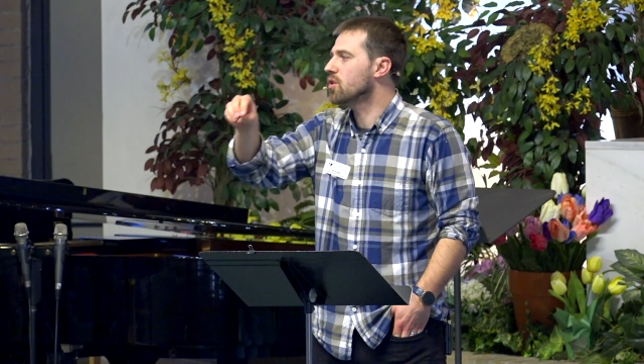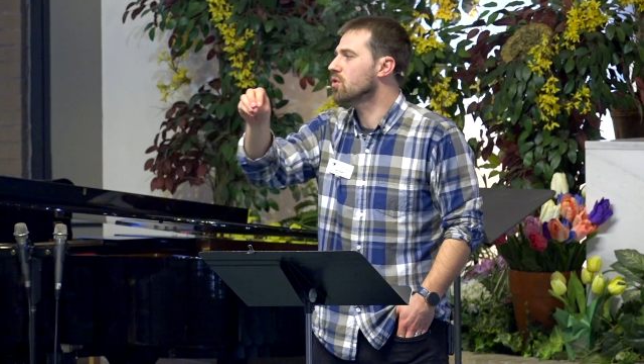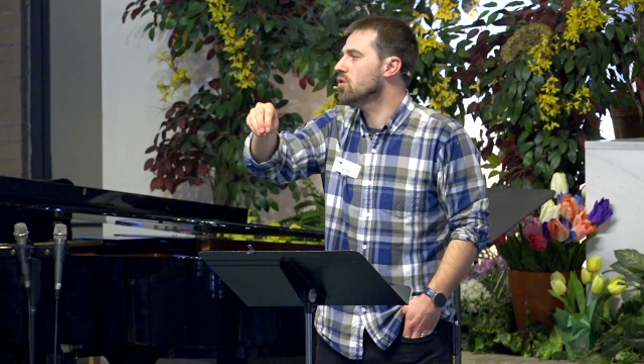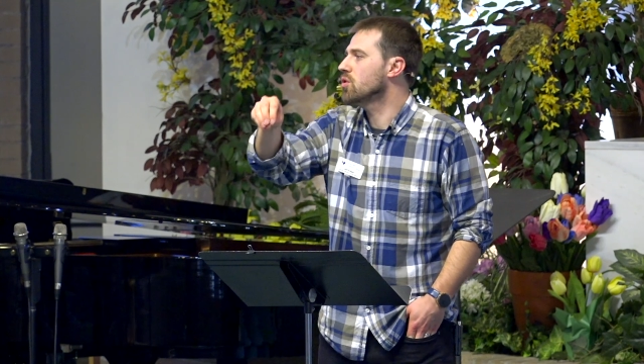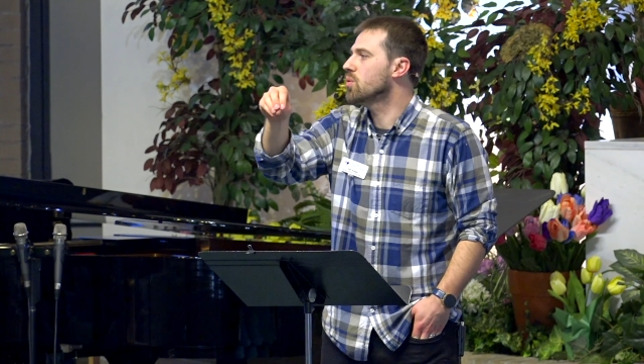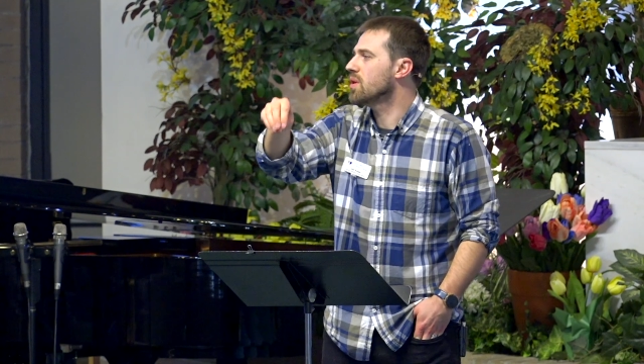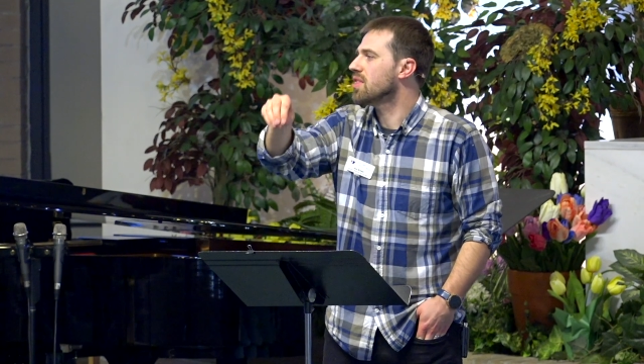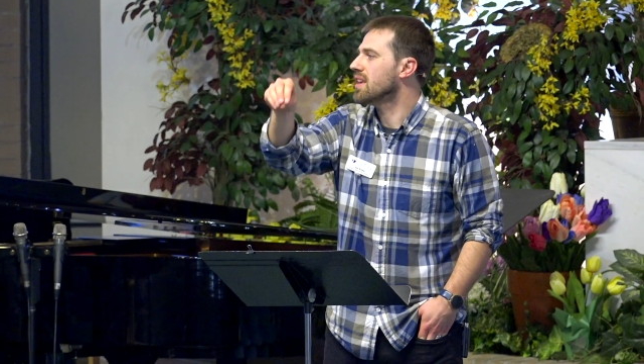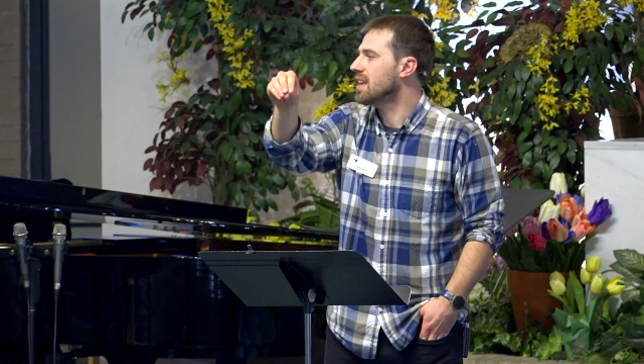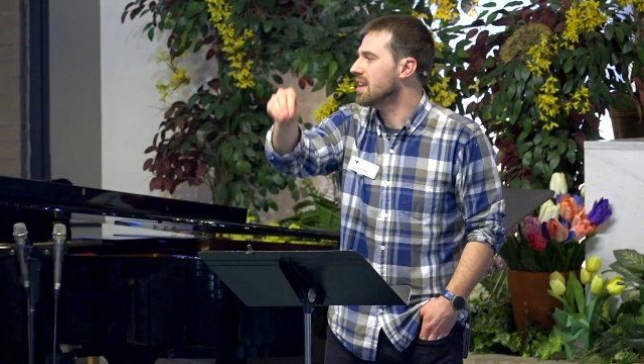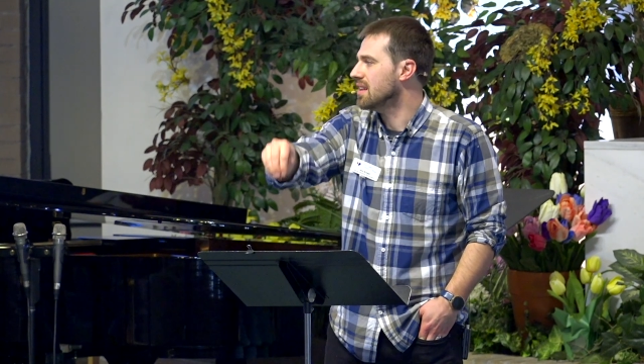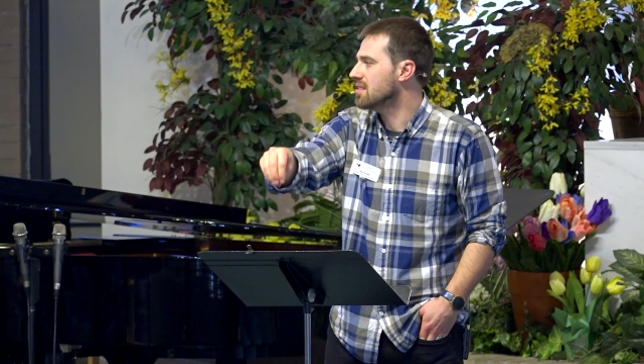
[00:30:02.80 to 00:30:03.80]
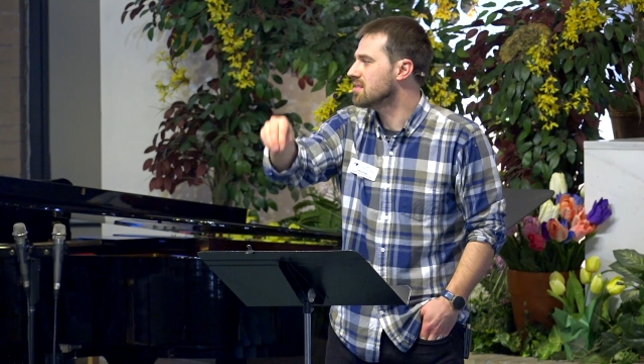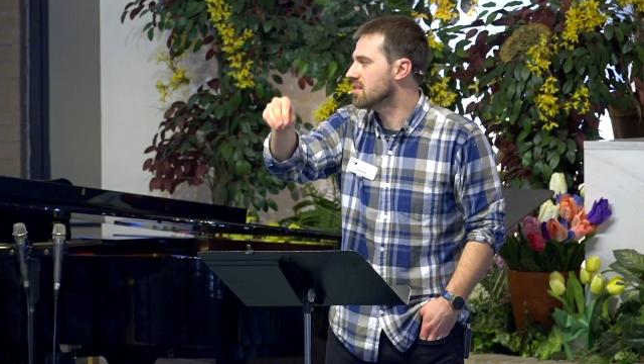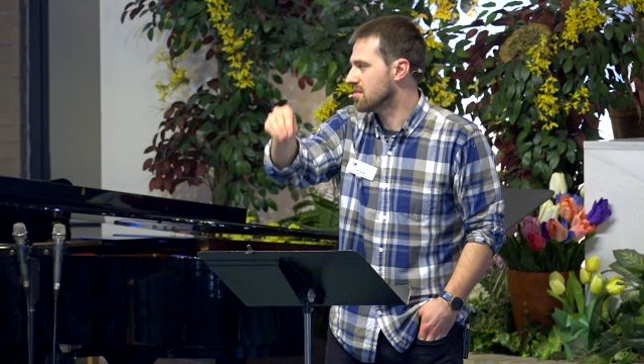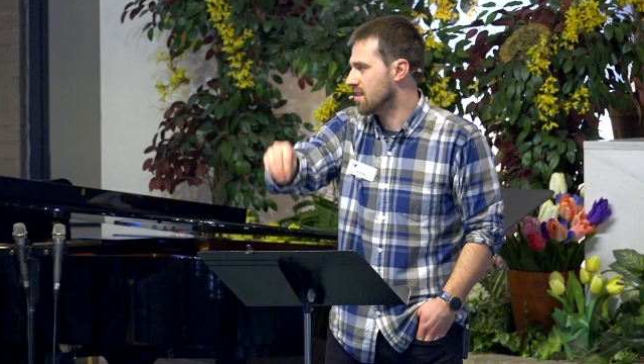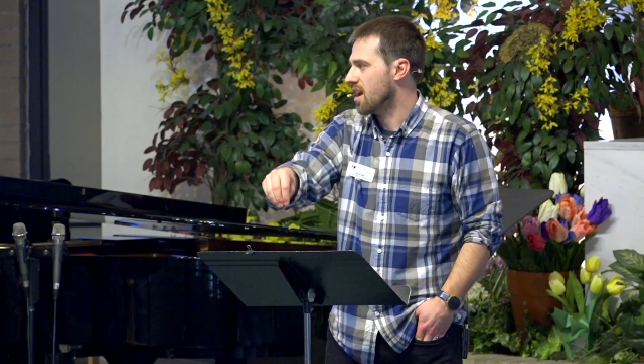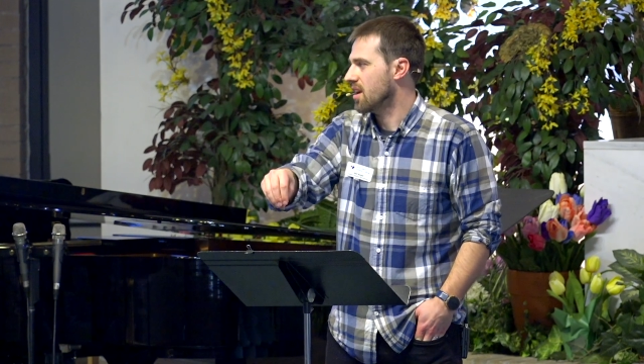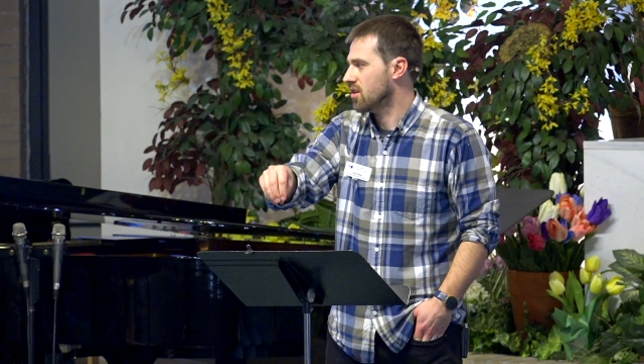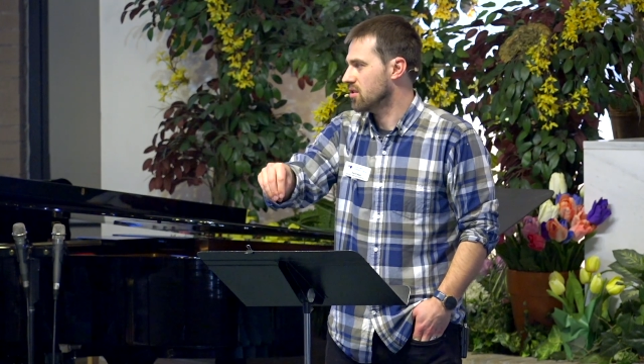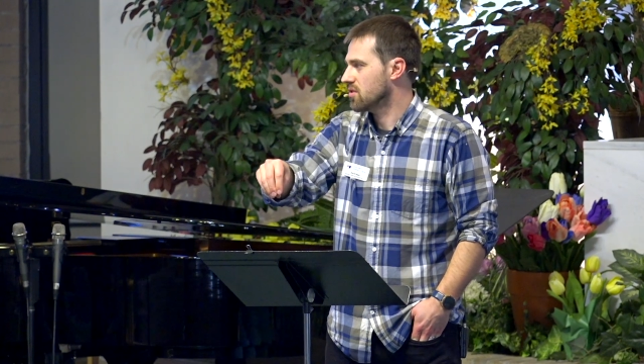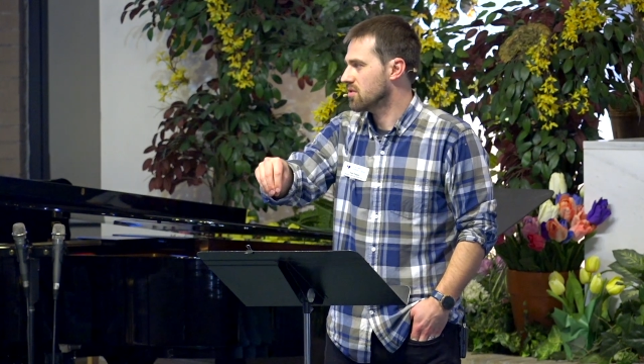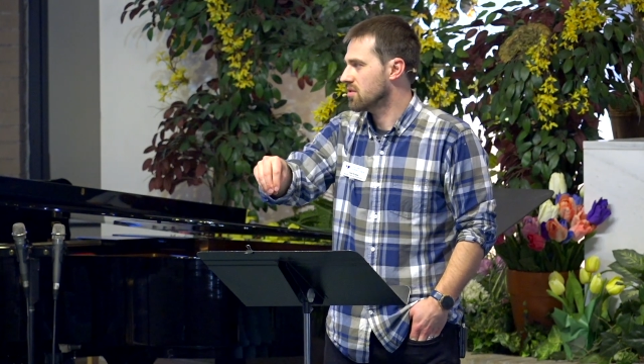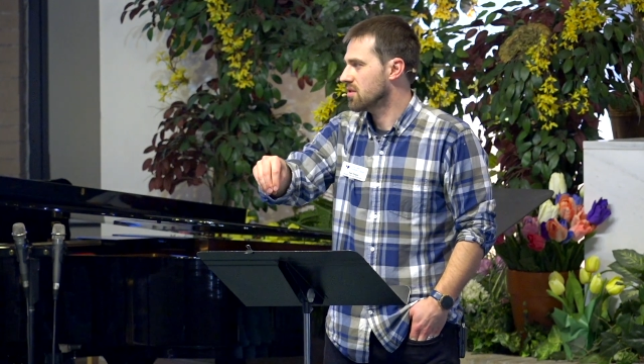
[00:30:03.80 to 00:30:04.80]
fill you with his
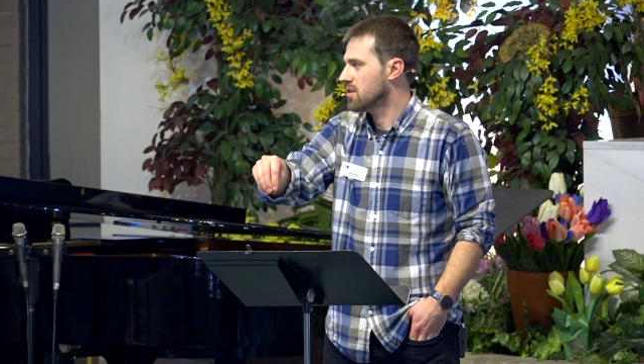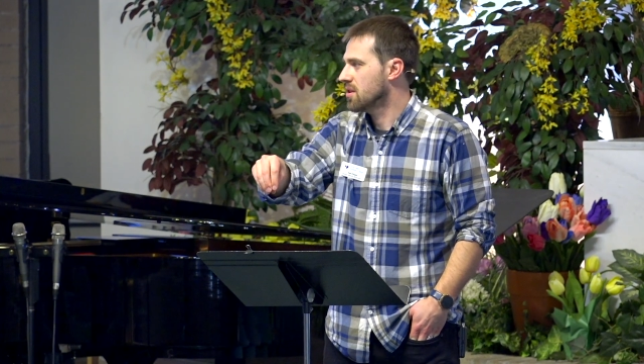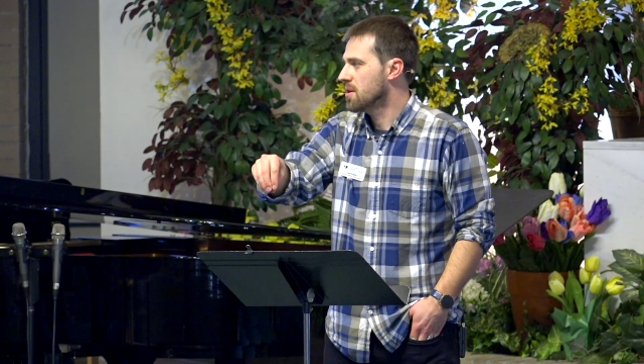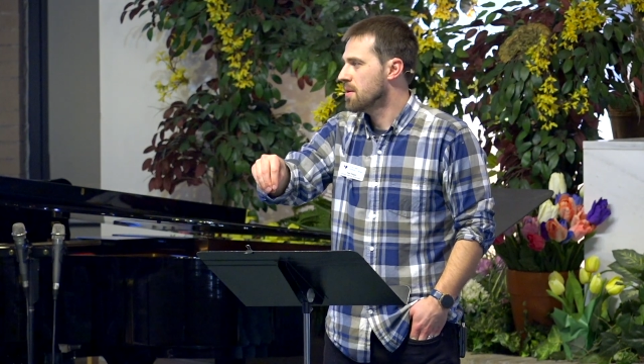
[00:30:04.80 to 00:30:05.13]
desires.